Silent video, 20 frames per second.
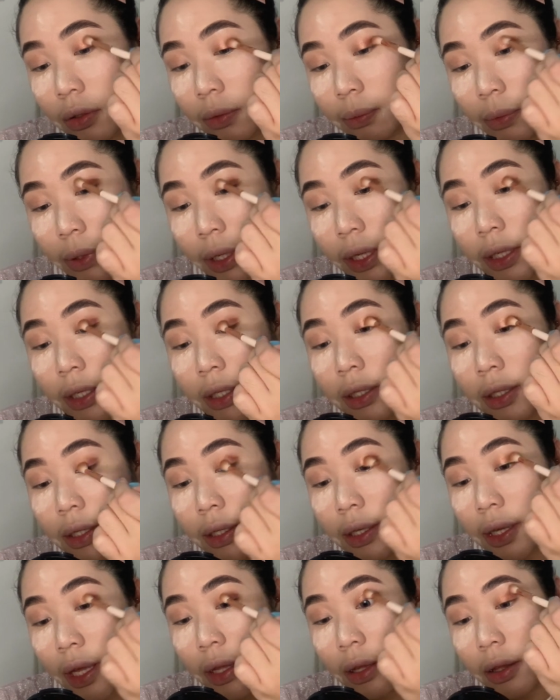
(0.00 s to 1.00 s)
Blend it
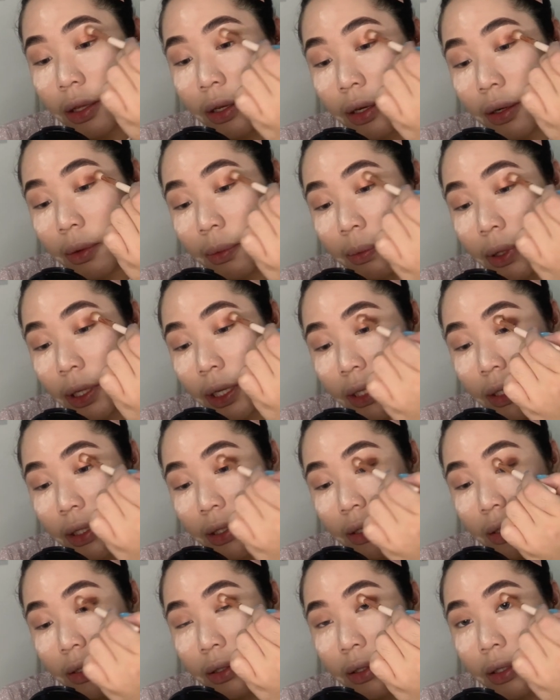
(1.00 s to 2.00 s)
together, blend
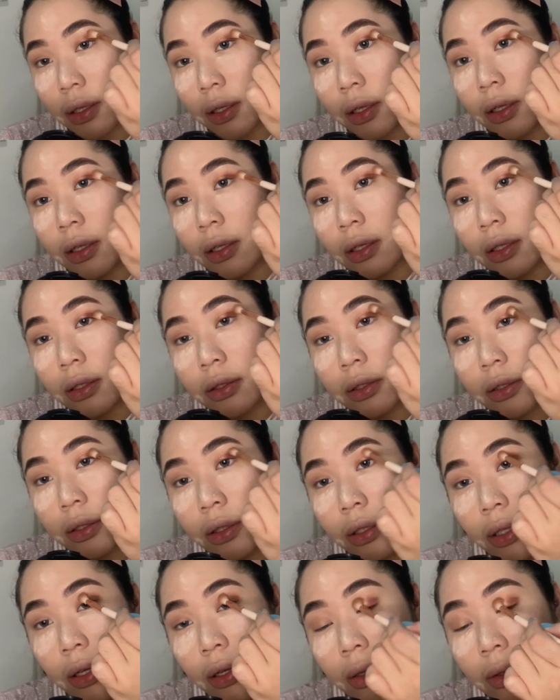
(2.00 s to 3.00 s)
it
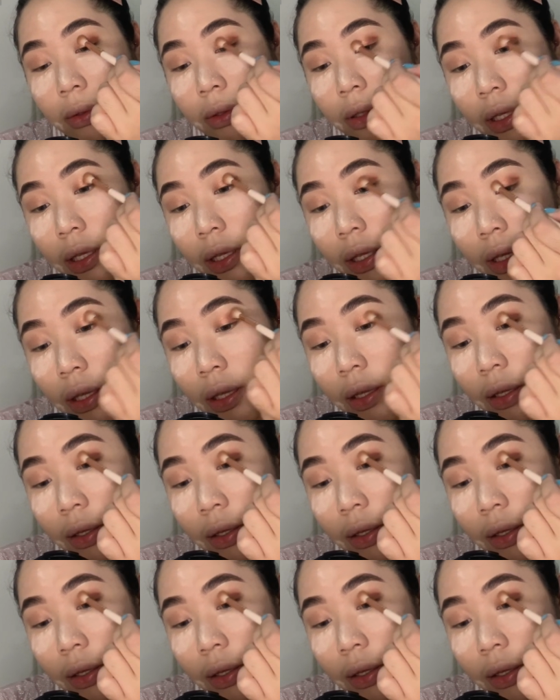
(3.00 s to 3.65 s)
slowly.